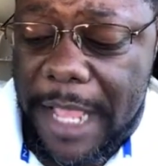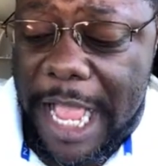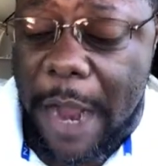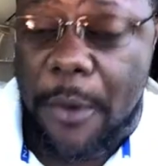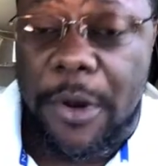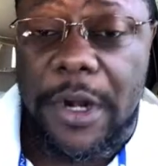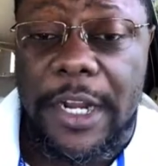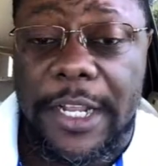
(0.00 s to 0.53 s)

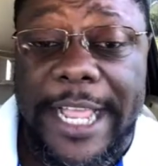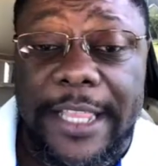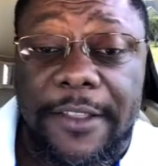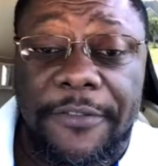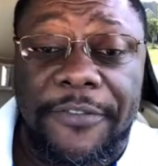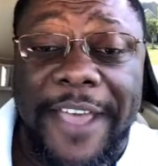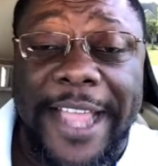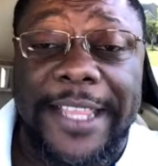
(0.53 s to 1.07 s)
I want to look at
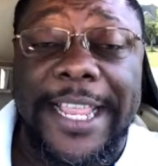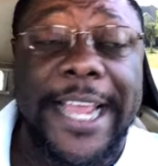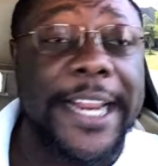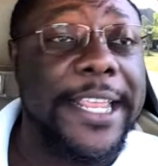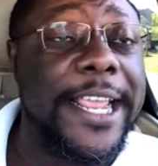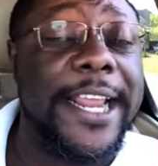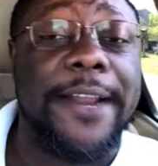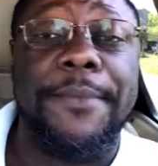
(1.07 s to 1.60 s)
the fact that,
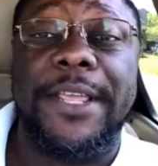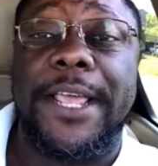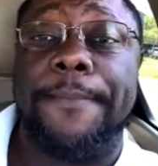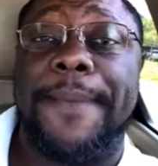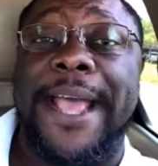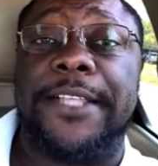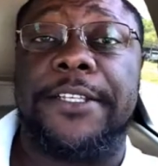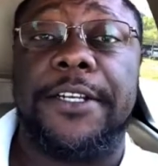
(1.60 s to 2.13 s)
again, let me get
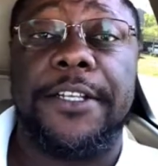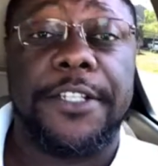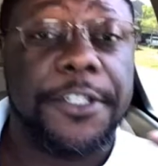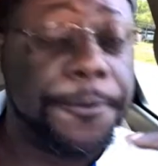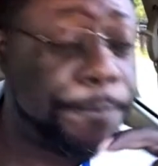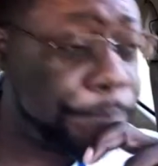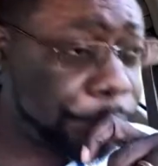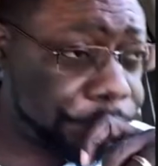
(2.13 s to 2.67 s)
back to this.